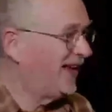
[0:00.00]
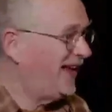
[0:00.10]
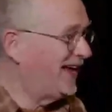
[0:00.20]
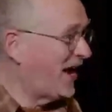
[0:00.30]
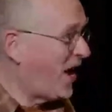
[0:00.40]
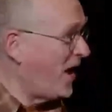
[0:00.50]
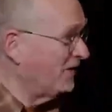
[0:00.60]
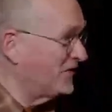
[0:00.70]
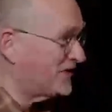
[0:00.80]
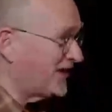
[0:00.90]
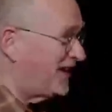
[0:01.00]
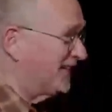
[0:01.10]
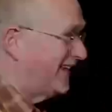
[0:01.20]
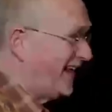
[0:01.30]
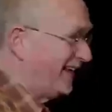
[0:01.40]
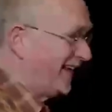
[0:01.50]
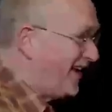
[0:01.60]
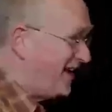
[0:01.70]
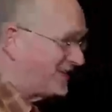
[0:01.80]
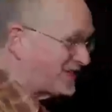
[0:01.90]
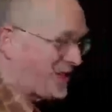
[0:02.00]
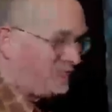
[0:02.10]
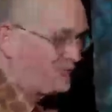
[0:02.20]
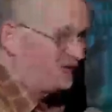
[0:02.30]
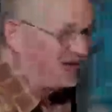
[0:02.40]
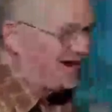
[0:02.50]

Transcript: And all of a sudden, that long suffering